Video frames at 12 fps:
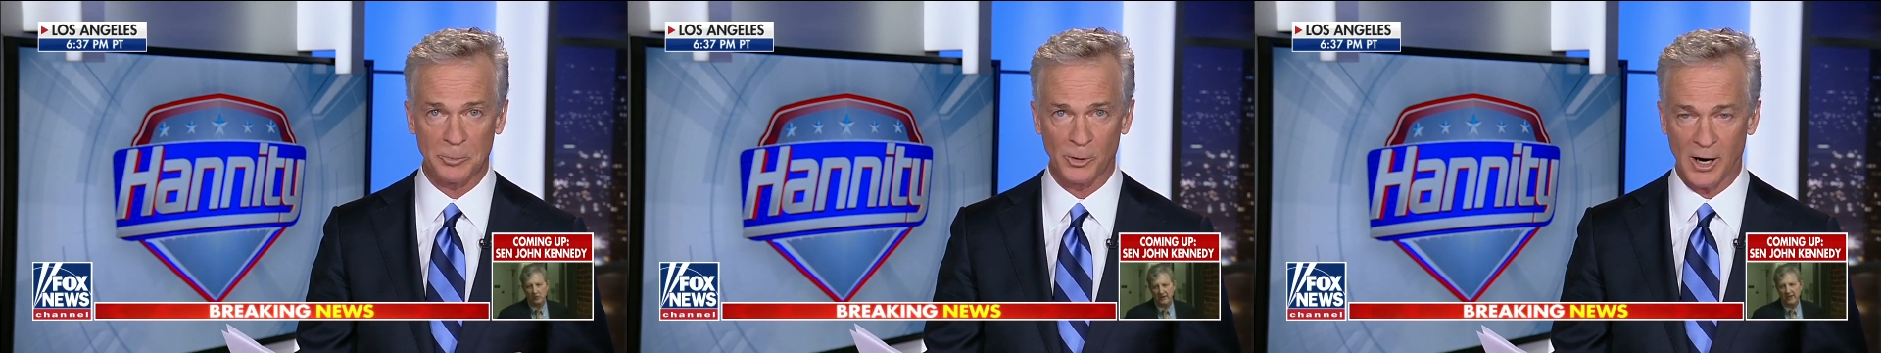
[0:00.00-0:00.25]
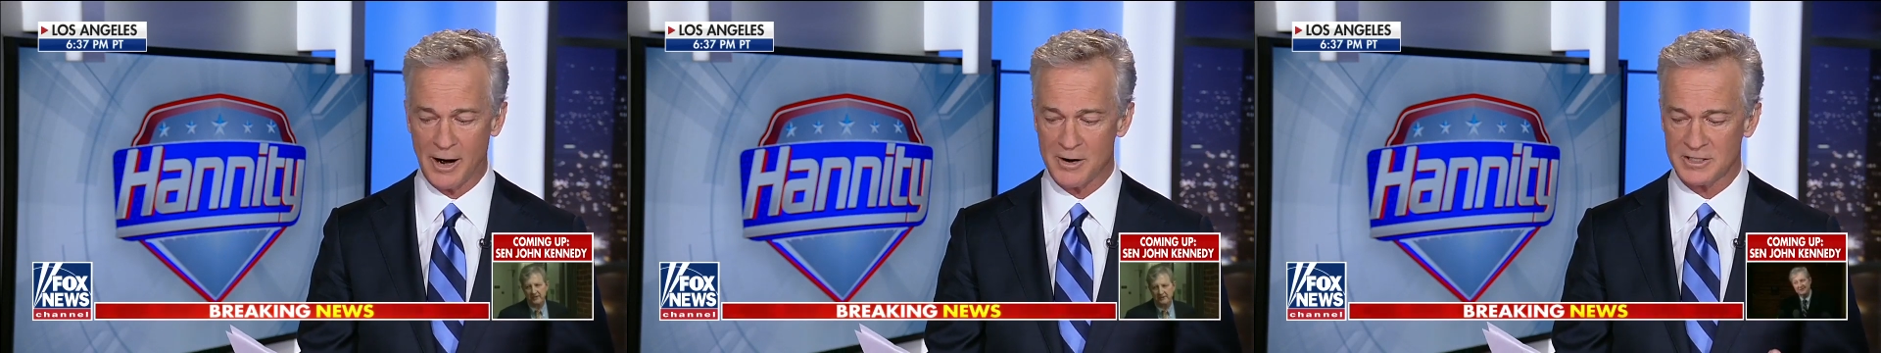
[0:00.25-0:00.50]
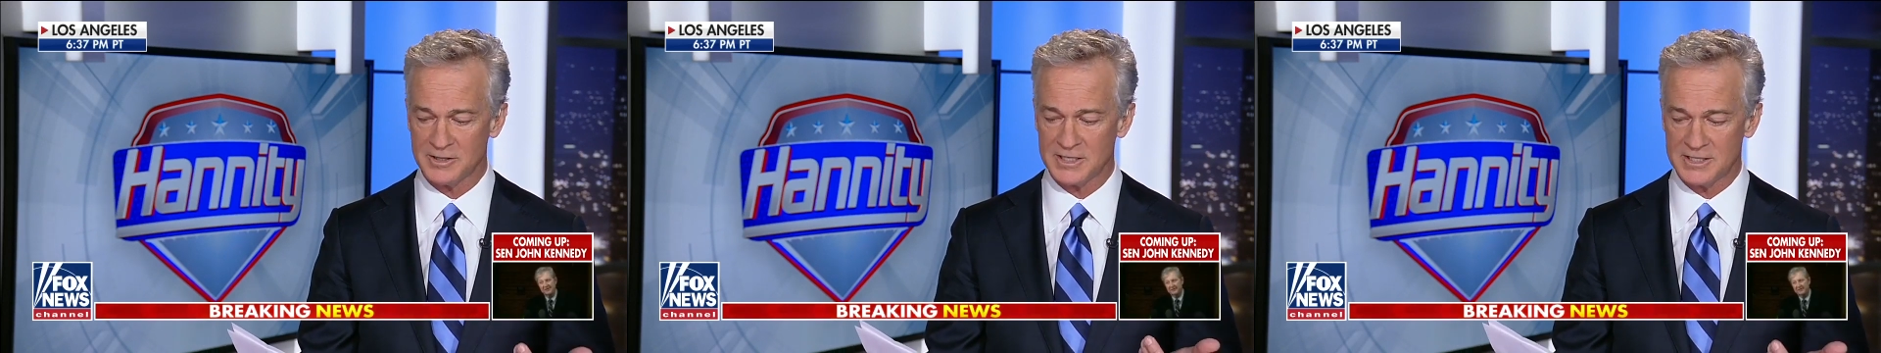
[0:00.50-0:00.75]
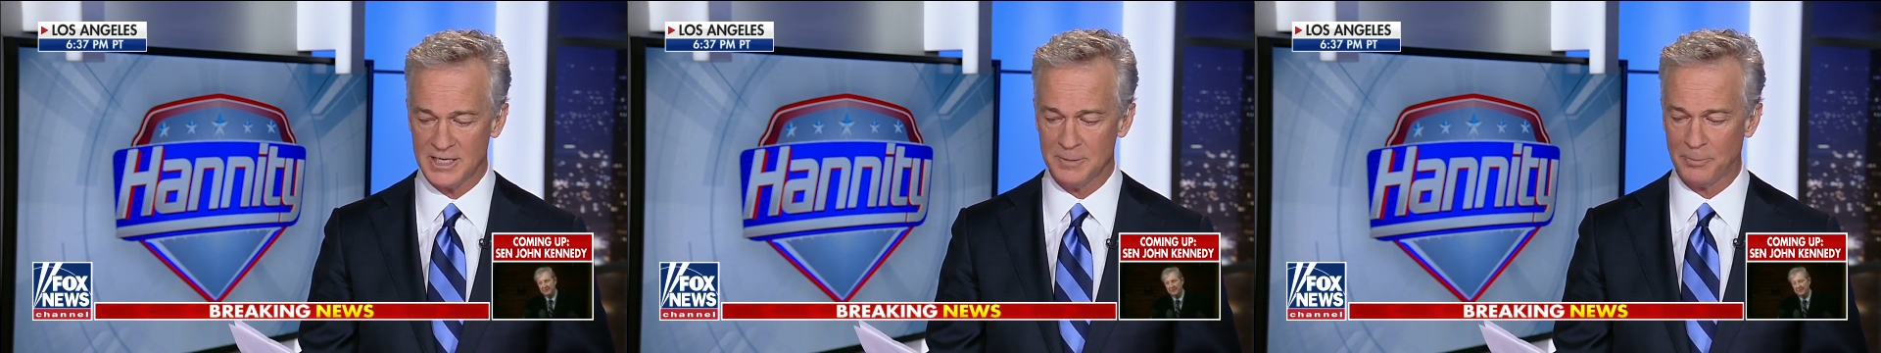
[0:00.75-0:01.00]
prior to the
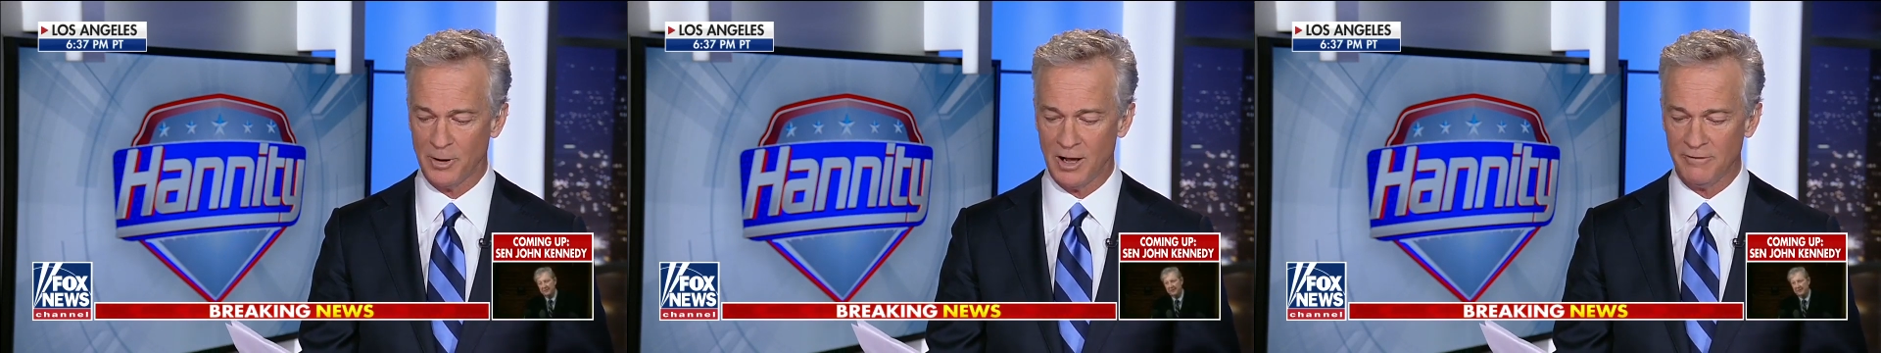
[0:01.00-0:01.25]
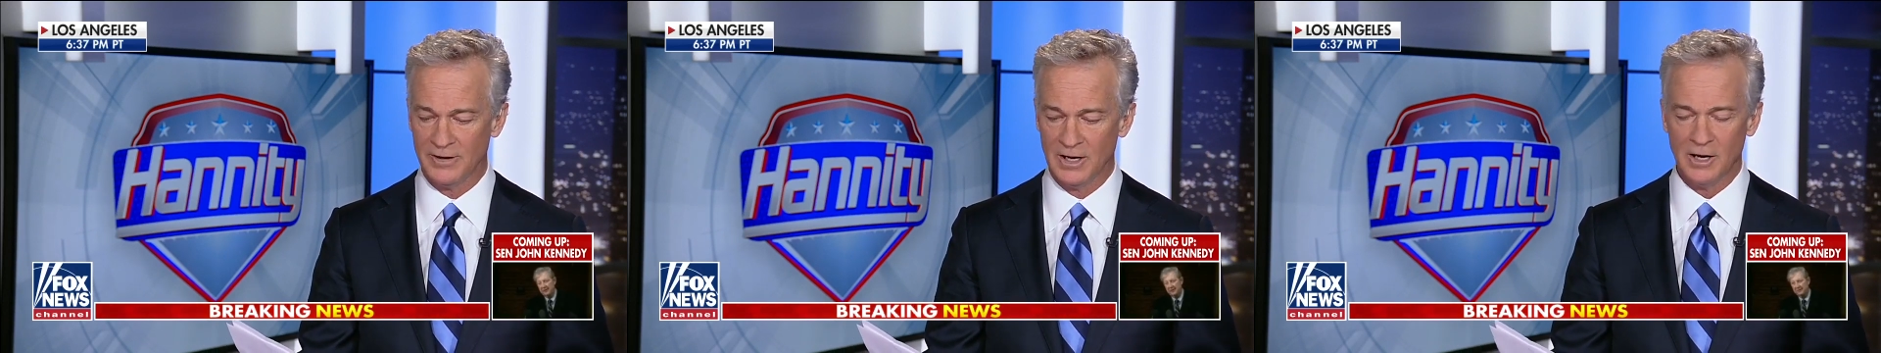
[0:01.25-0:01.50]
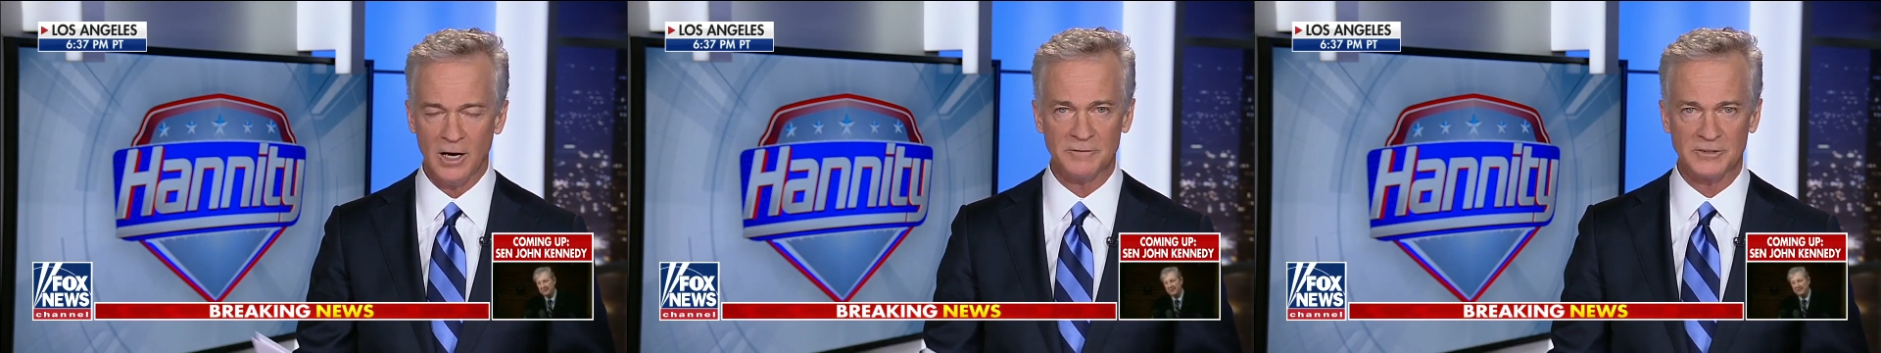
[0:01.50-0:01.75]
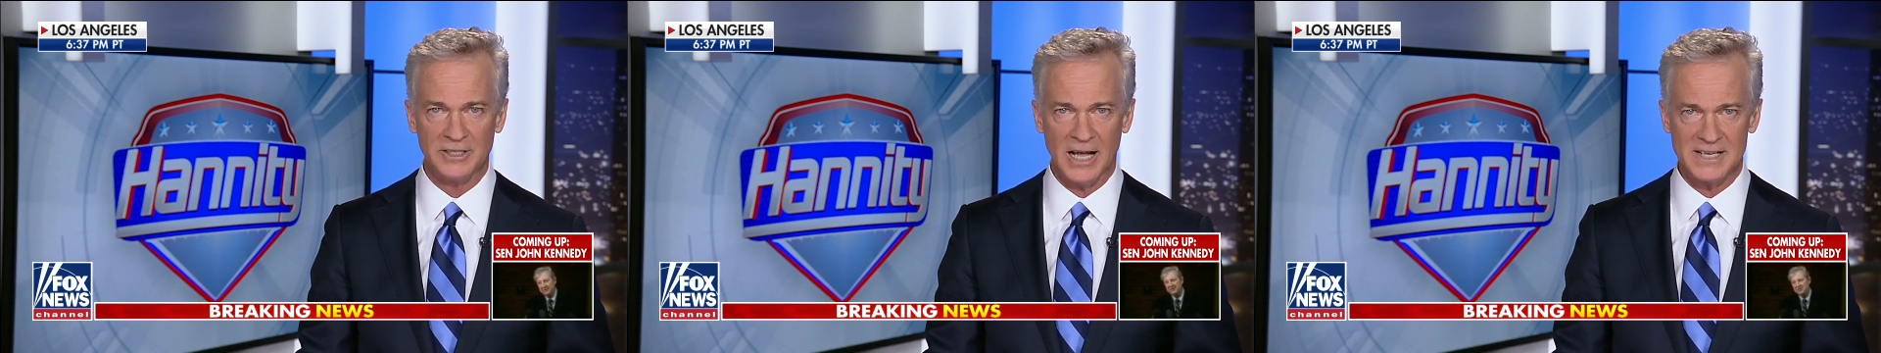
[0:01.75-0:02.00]
tip-off
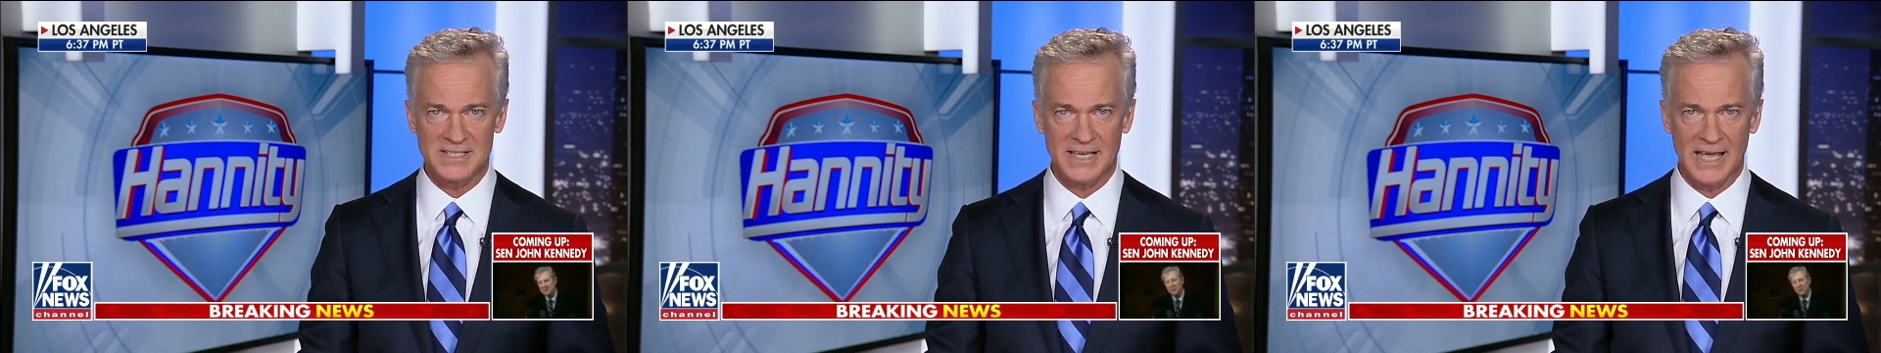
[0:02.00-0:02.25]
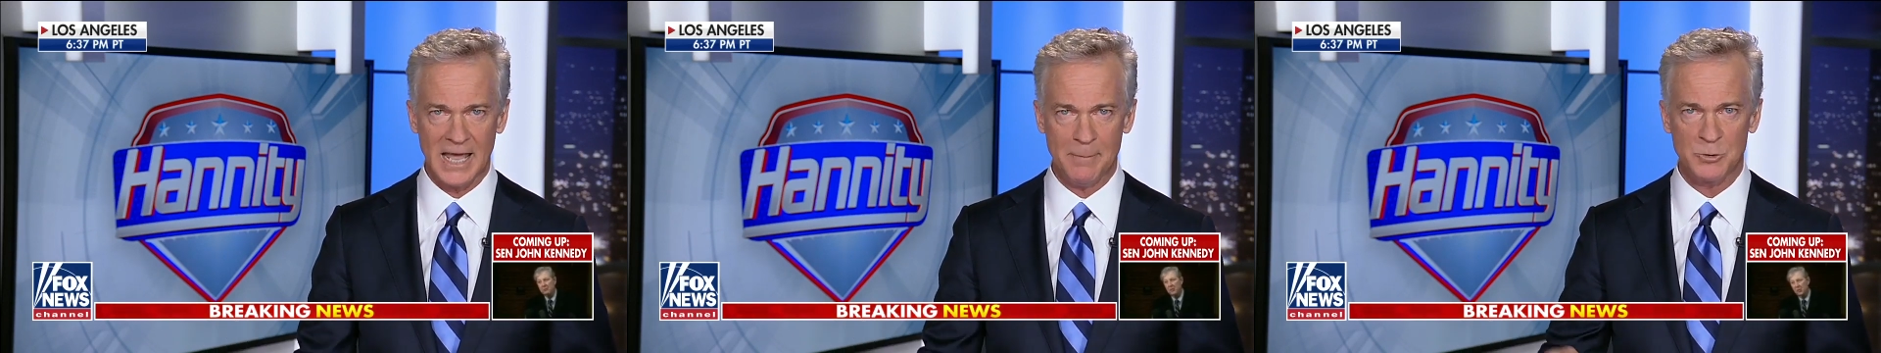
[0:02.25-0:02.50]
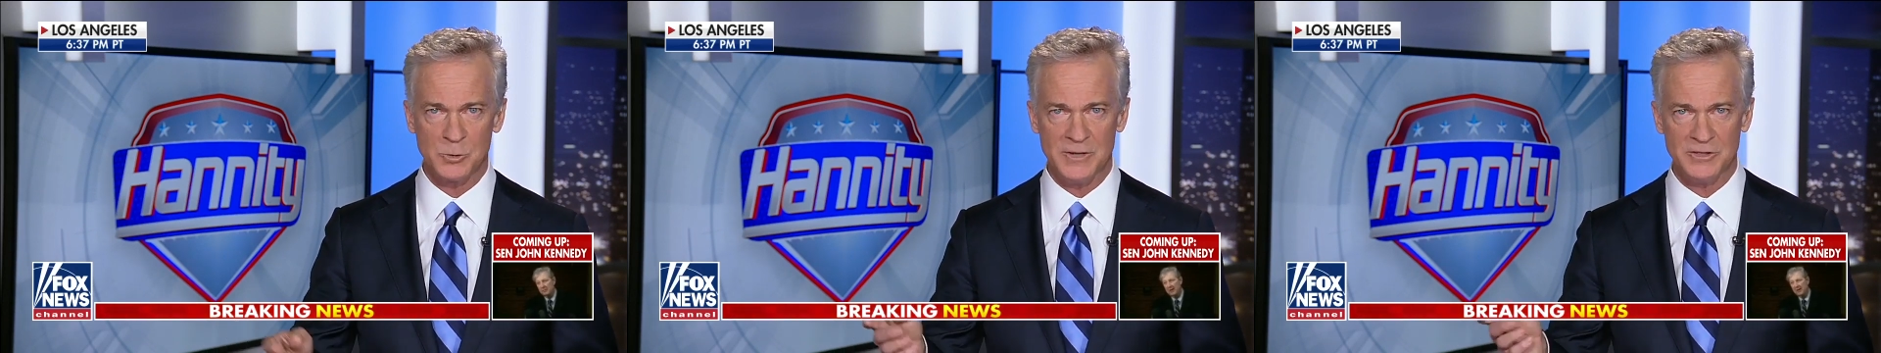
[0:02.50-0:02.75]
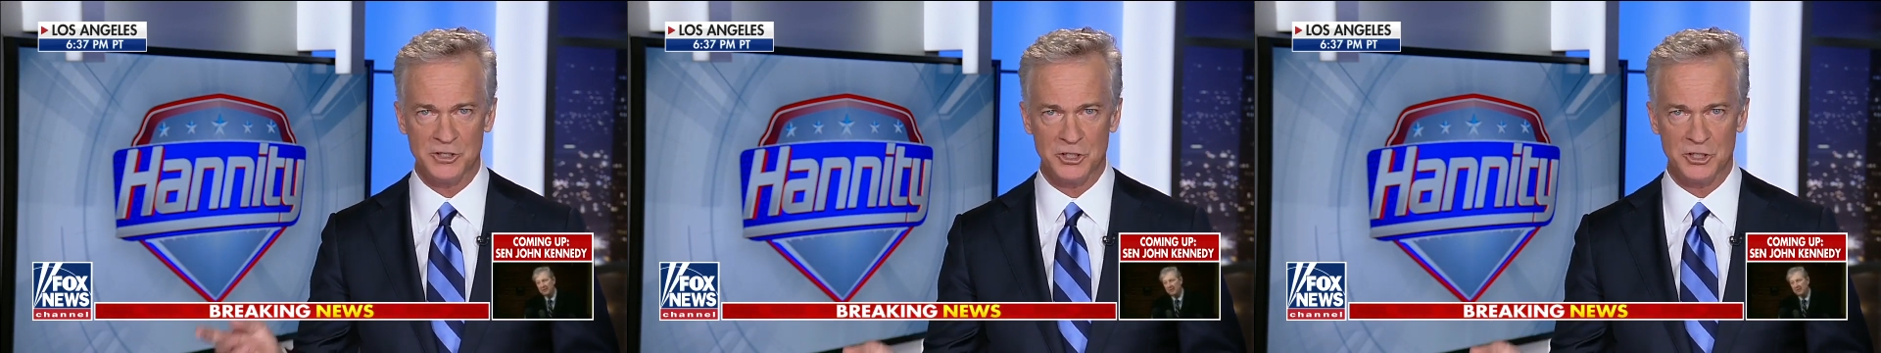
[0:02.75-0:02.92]
of tonight's game between the